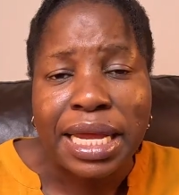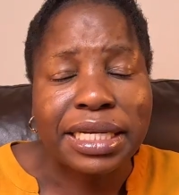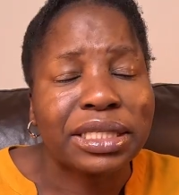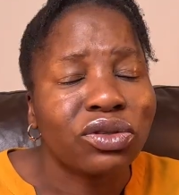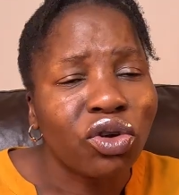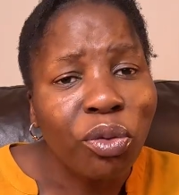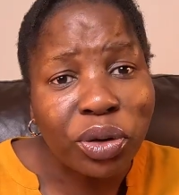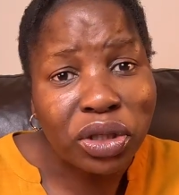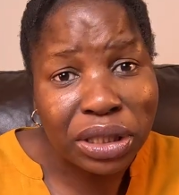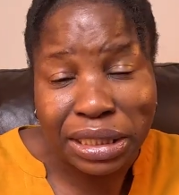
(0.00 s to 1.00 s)
It has got
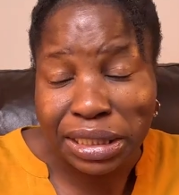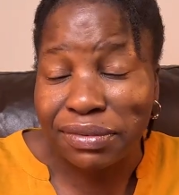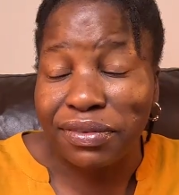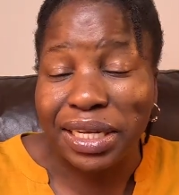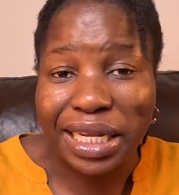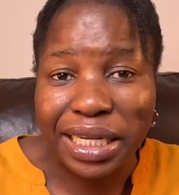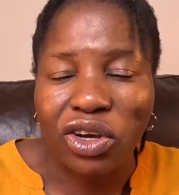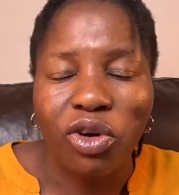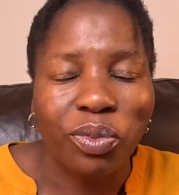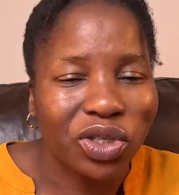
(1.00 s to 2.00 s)
opportunities for
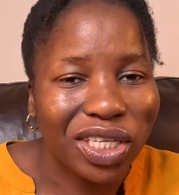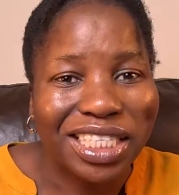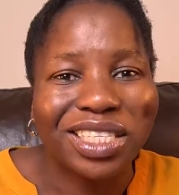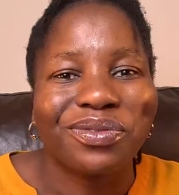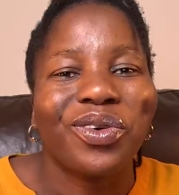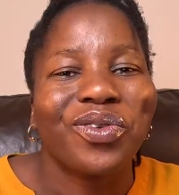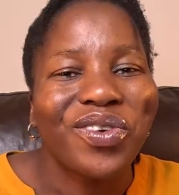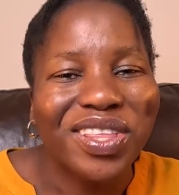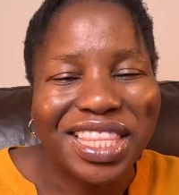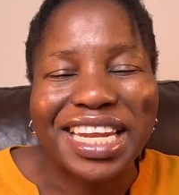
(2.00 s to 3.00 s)
learning, opportunities for
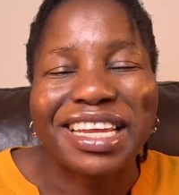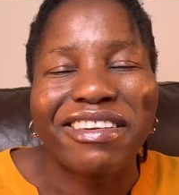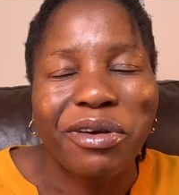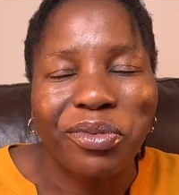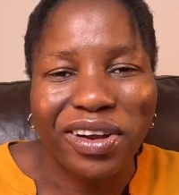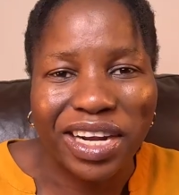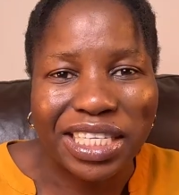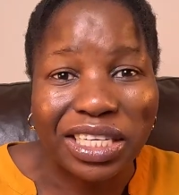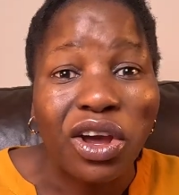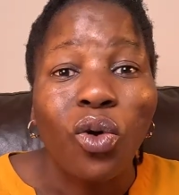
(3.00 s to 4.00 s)
growth and career
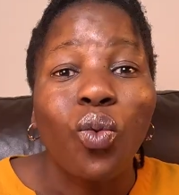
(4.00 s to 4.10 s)
progression,